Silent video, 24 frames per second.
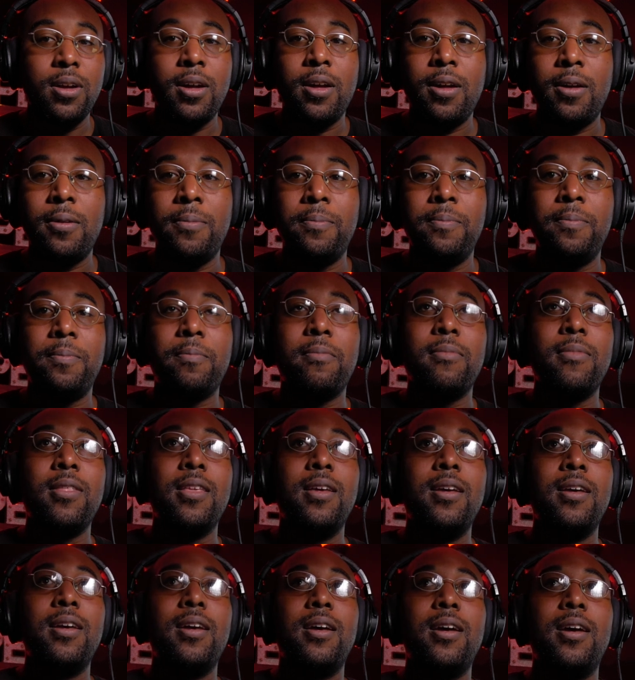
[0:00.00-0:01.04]
um,
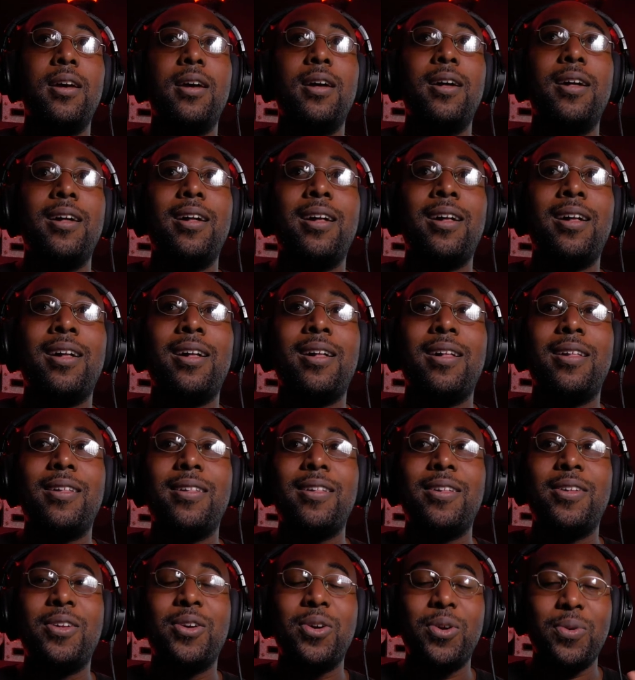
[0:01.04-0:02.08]
Uh,
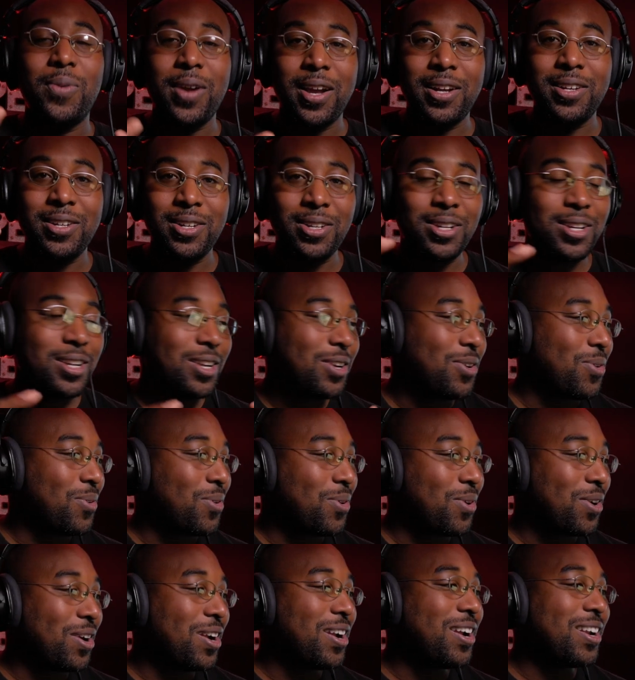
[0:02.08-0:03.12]
correctly,
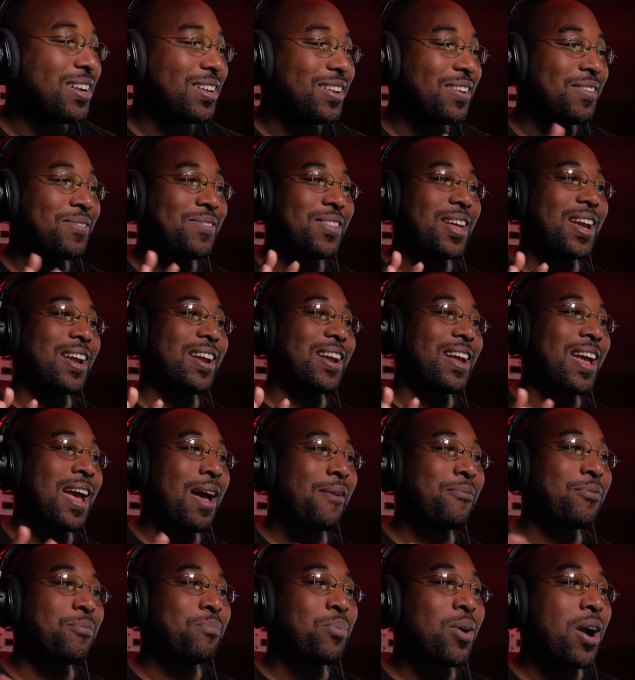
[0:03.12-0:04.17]
or if they
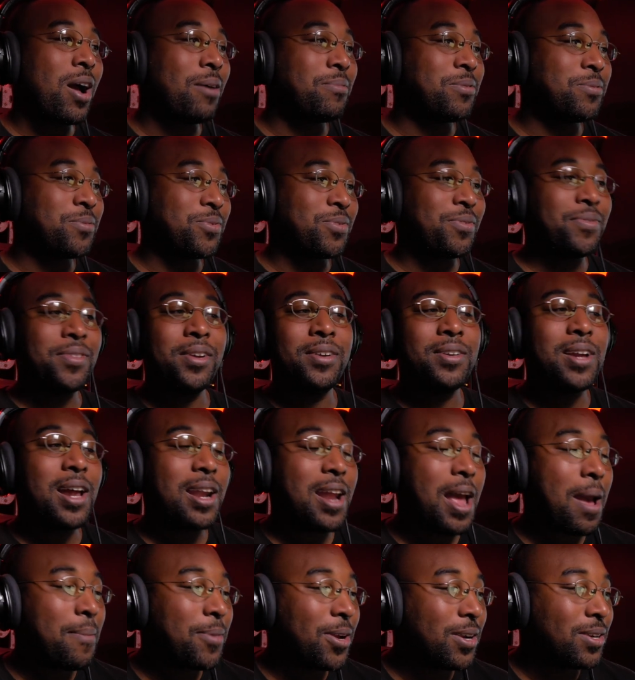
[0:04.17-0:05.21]
have problems with their
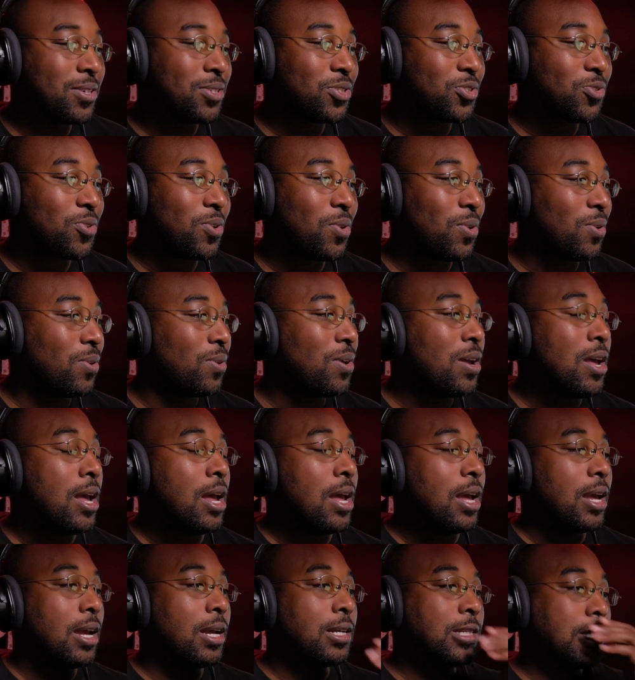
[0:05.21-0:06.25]
dynamic control,
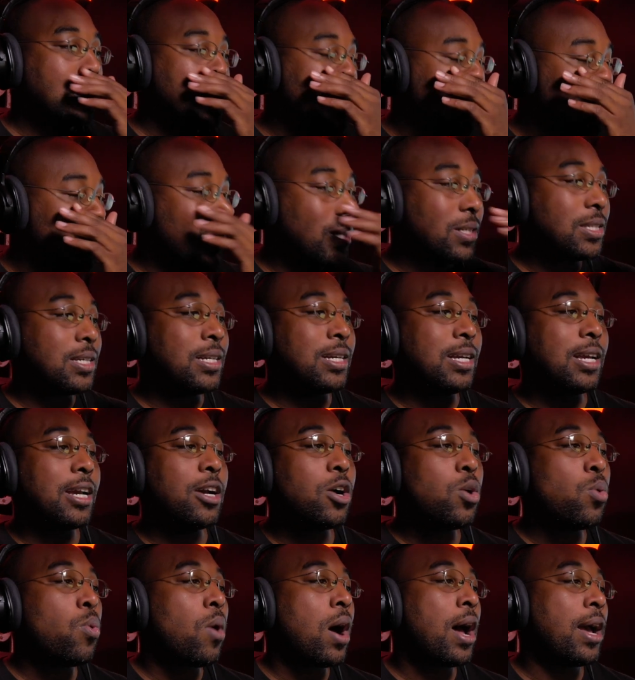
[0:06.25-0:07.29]
it's going to get
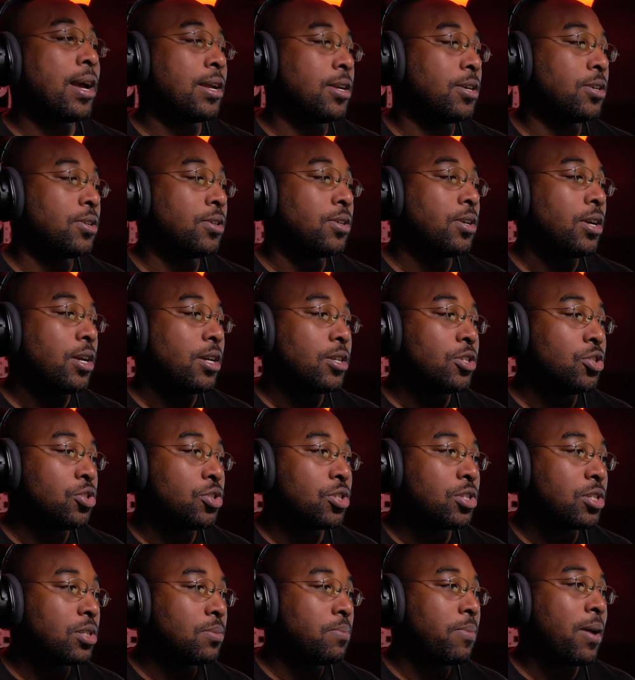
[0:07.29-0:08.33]
quieter
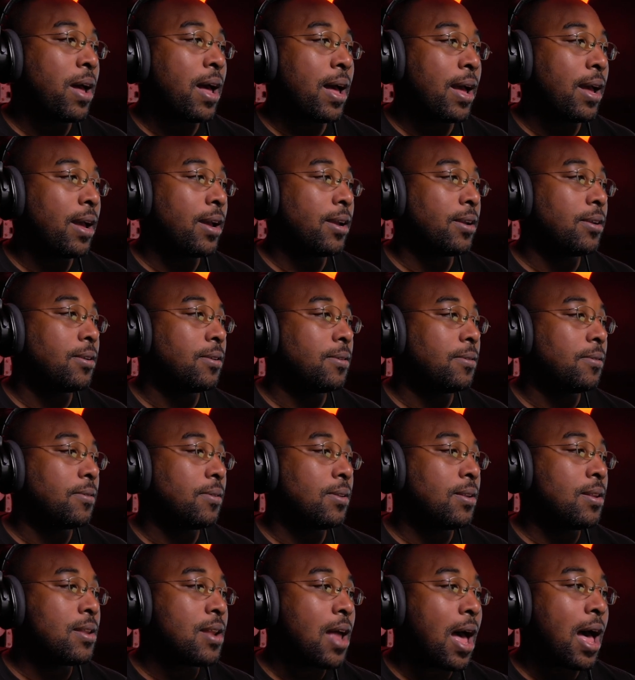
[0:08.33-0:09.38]
just by
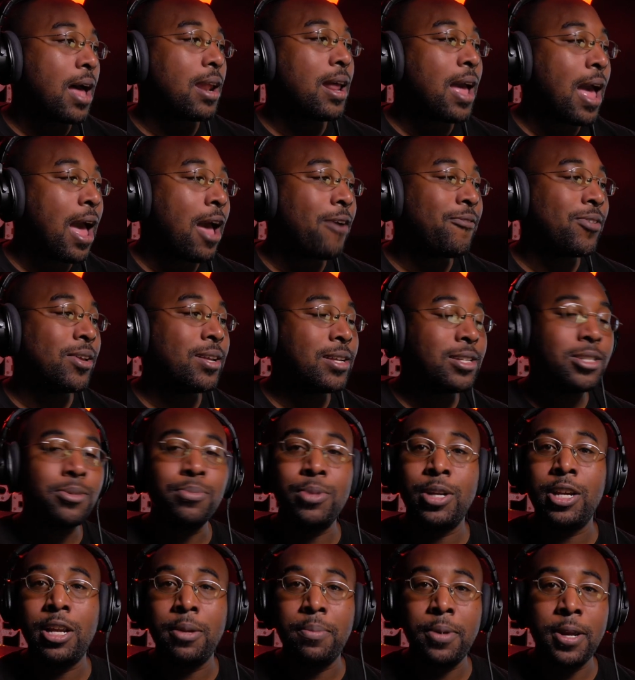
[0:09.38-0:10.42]
not having as
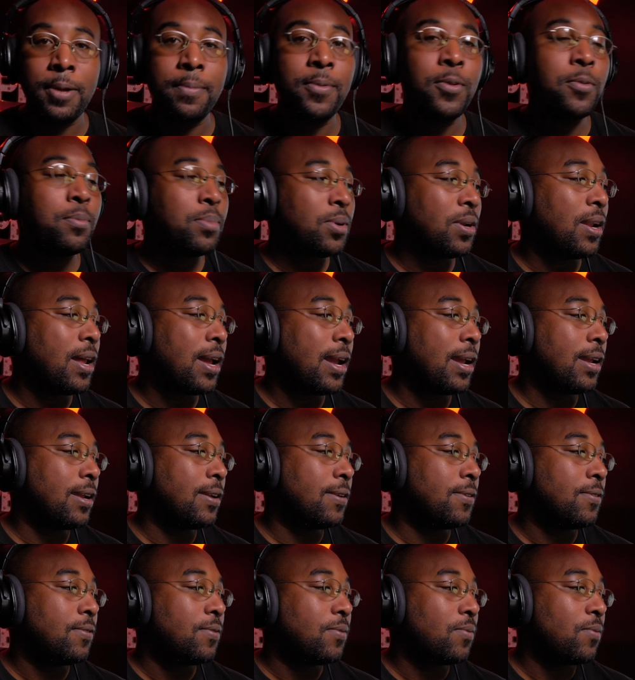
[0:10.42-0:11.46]
many people
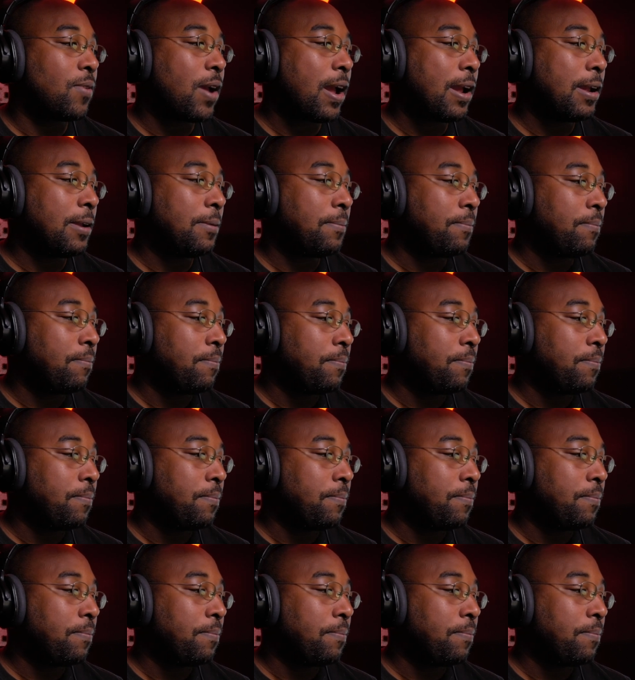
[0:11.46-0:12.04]
playing, right?